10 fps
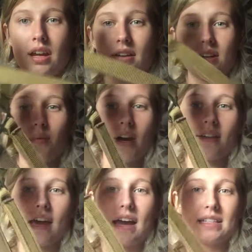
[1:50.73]

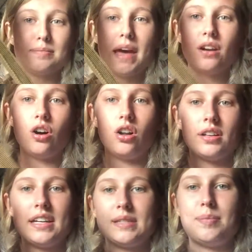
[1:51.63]
anywhere that has metal
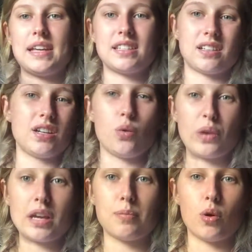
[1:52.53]
is basically a
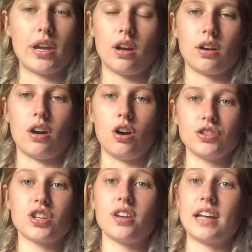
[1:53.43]
weak point on a
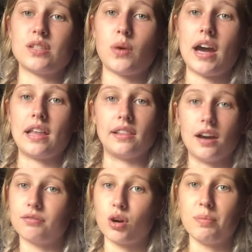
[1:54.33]
halter. That's why I
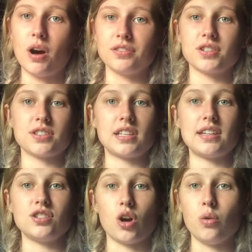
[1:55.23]
love rope halters.
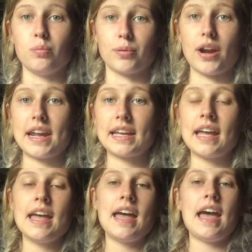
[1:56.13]
They don't break.
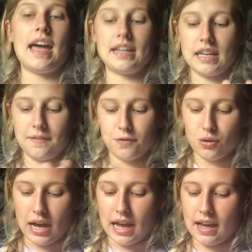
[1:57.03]
And if
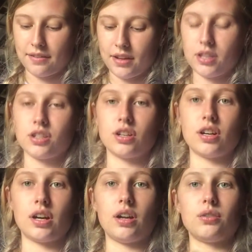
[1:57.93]
you have
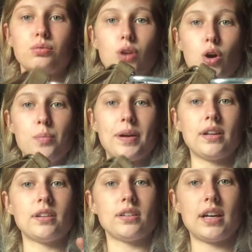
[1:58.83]
your rope
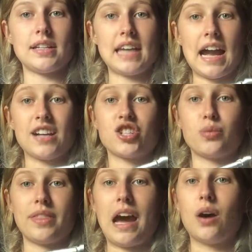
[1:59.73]
attached
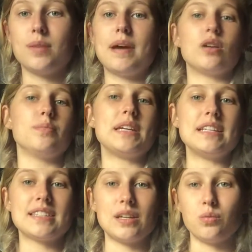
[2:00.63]
without a metal
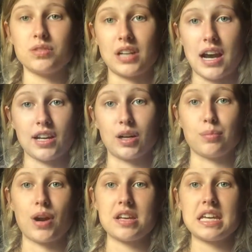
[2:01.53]
piece, it's not gonna
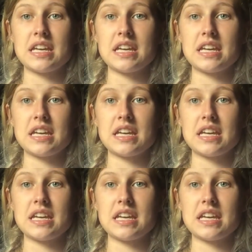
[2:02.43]
break